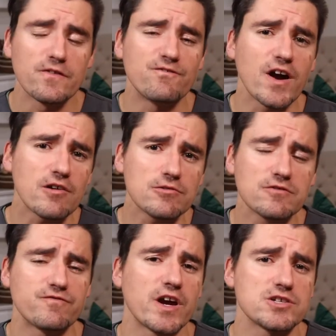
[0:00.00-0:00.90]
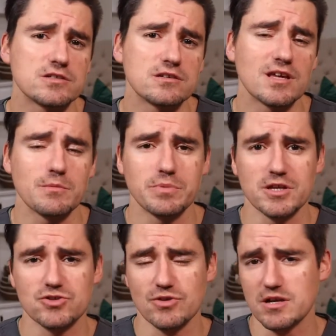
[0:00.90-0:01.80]
The viral infection can
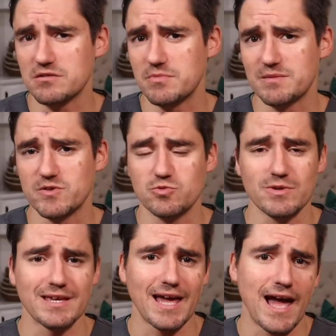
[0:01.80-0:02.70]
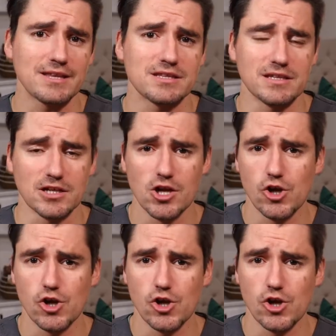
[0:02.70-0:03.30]
be transmitted between cats in